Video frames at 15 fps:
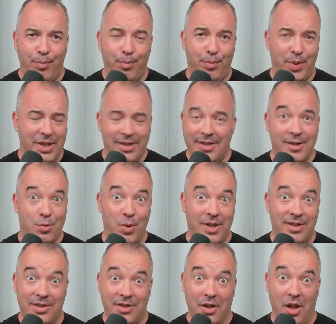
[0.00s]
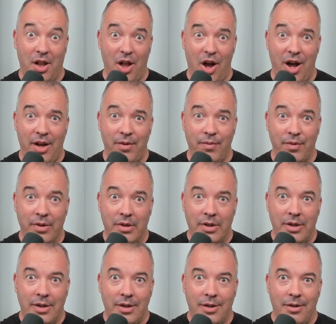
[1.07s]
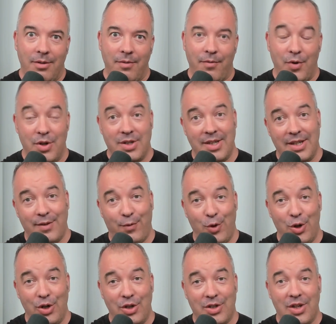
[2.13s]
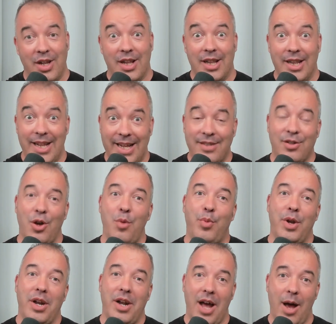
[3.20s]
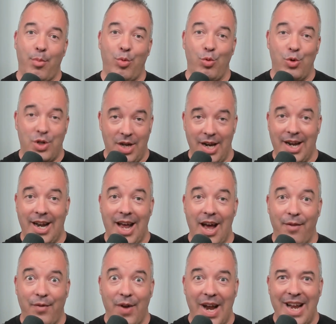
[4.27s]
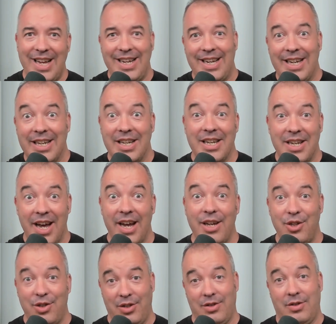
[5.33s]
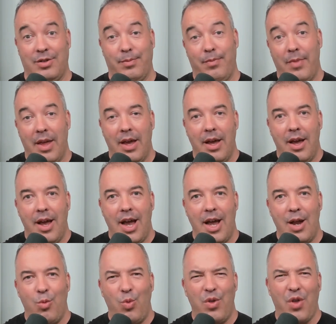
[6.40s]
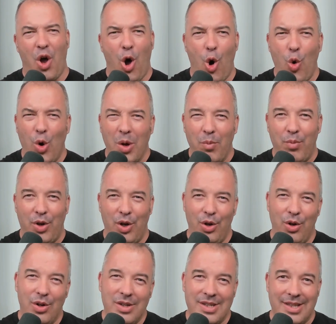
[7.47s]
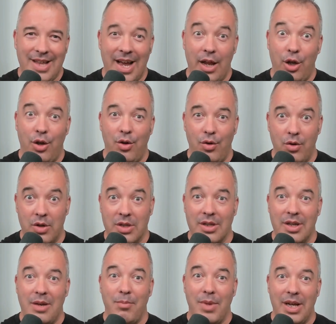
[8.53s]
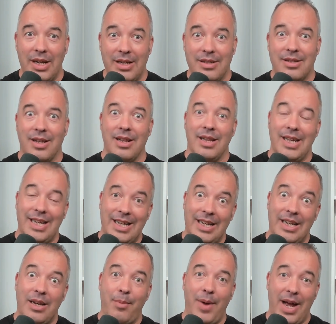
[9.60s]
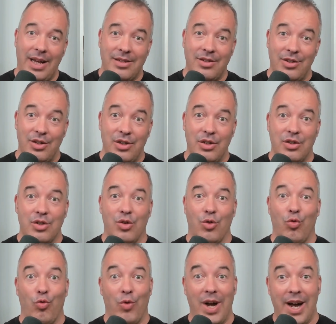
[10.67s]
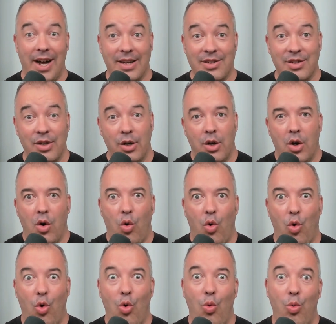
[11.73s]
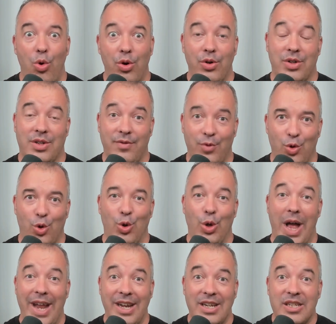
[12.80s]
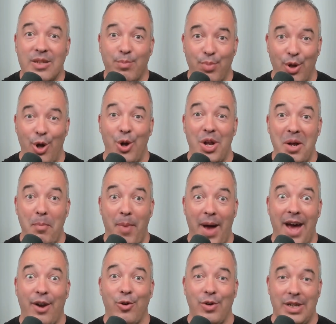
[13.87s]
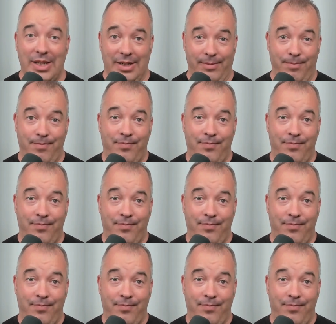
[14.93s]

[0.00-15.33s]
But is this one still alive? First things first, let's open it up. We'll check it out for any hidden dangers. And with old computers, that usually means leaky capacitors, rust, or worst of all, an exploding battery.